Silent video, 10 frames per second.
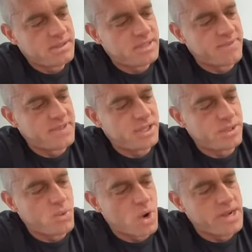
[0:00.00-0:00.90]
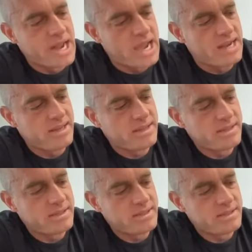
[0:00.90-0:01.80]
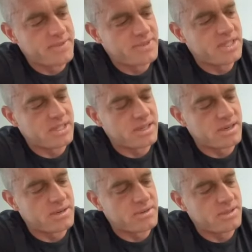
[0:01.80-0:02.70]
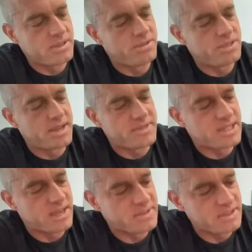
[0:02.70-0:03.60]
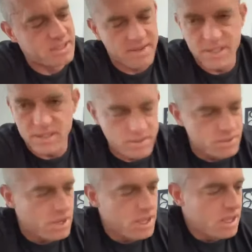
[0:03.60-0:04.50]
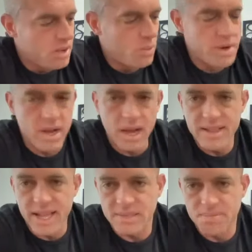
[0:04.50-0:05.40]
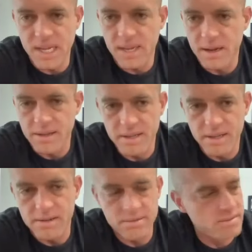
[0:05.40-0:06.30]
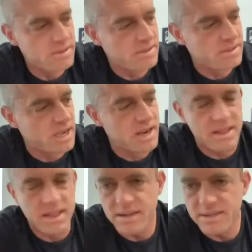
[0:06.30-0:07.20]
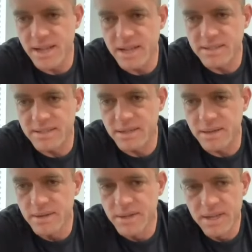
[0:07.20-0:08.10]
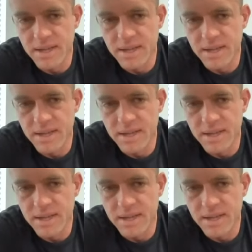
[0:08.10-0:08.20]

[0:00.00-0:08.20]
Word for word: 7219 760-277-7219 that's me on the other other side of that text so